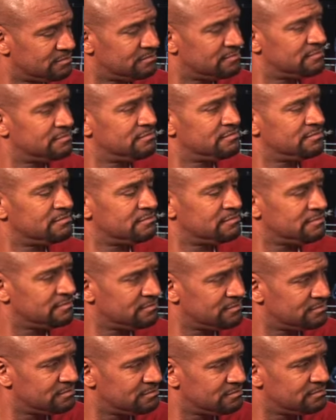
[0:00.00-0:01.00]

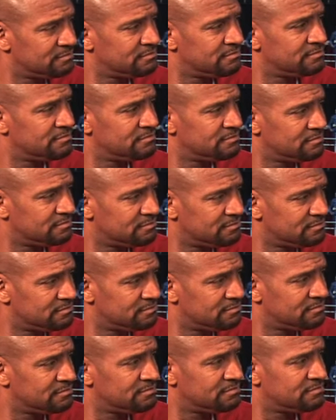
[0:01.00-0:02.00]

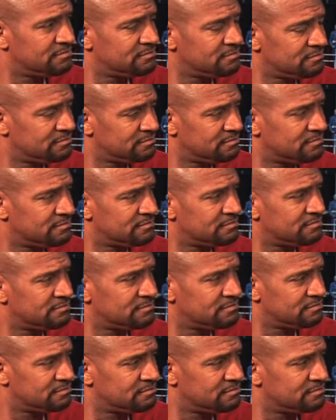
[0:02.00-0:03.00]

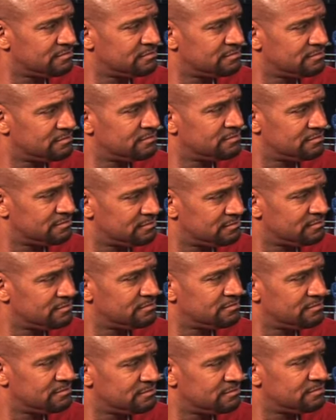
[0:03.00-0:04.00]

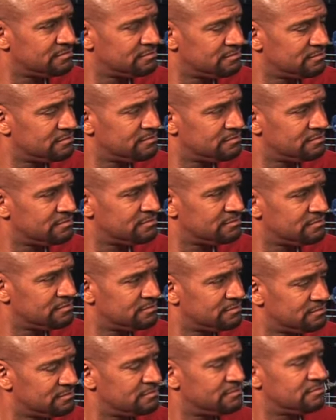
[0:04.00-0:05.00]

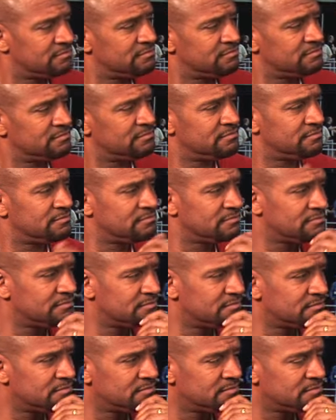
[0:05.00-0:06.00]

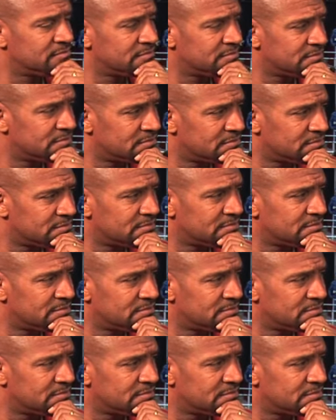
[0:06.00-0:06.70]
No words are spoken by the person on screen.